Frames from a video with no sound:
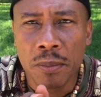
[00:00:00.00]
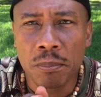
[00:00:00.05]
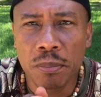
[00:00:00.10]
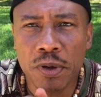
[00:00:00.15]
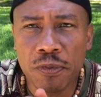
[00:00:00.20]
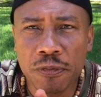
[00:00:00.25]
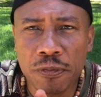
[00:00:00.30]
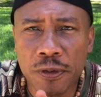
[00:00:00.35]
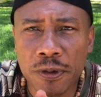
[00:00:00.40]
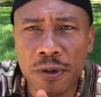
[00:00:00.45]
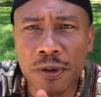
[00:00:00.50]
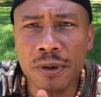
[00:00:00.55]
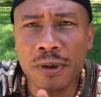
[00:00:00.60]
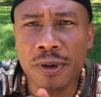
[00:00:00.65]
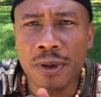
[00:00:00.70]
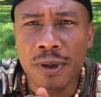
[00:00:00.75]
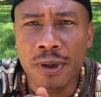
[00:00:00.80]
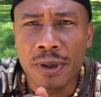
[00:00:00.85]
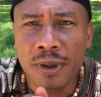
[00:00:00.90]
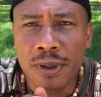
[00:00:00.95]

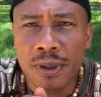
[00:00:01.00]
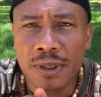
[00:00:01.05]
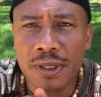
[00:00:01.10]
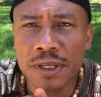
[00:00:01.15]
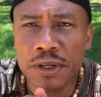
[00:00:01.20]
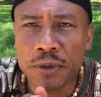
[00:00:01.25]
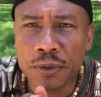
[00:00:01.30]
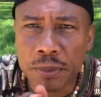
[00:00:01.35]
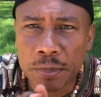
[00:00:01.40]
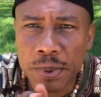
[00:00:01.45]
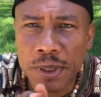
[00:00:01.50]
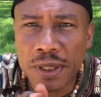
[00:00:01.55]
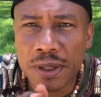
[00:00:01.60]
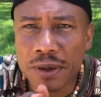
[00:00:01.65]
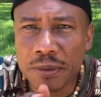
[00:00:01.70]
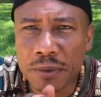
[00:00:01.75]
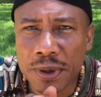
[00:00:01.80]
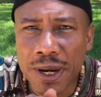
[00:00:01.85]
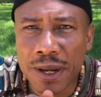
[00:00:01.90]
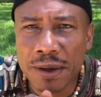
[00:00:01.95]
Before the
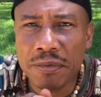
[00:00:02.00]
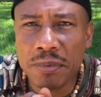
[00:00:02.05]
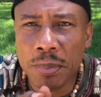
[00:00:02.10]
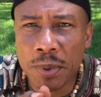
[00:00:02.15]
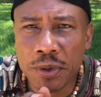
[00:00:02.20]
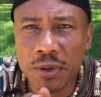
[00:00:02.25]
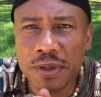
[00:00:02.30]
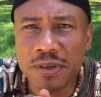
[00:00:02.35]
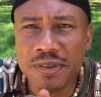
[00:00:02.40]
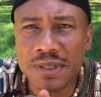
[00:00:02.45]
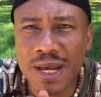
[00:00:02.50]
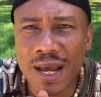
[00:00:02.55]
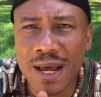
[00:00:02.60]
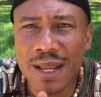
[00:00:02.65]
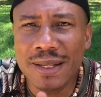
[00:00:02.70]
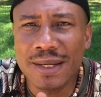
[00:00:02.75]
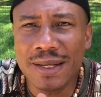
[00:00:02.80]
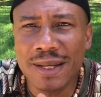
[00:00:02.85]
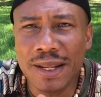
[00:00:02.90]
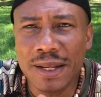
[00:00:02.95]
European arrived upon this
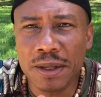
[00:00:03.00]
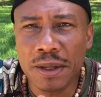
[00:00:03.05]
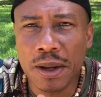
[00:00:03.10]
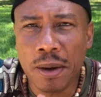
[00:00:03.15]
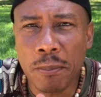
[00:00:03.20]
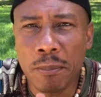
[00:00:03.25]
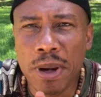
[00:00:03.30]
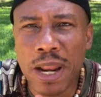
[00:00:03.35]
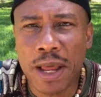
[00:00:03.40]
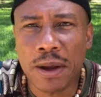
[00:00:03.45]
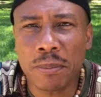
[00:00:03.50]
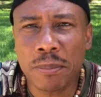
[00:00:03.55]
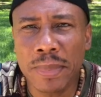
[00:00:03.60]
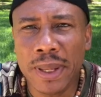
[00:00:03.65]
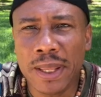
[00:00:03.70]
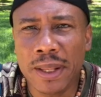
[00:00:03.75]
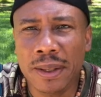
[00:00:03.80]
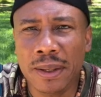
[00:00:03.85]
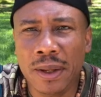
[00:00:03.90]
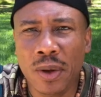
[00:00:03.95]
continent, black
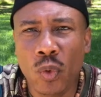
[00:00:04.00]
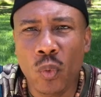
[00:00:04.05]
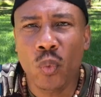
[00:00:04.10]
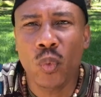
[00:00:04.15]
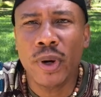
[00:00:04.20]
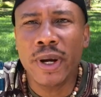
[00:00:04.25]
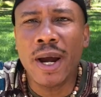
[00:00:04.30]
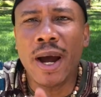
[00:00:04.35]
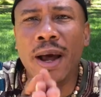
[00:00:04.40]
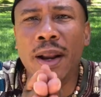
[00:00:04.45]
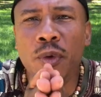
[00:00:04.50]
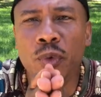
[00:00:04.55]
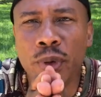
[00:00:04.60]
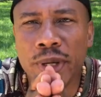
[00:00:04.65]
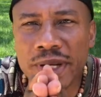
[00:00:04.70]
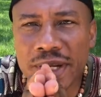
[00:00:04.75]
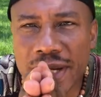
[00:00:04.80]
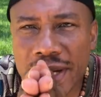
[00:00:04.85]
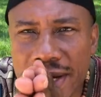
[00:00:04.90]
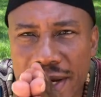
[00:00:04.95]
men were
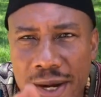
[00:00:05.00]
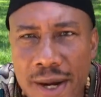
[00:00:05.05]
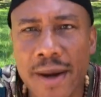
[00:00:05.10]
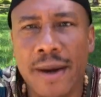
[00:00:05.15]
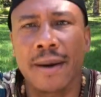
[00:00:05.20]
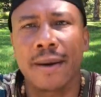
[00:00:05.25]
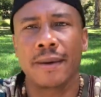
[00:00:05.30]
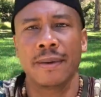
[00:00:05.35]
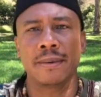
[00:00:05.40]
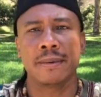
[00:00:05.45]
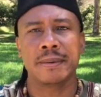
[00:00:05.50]
already here.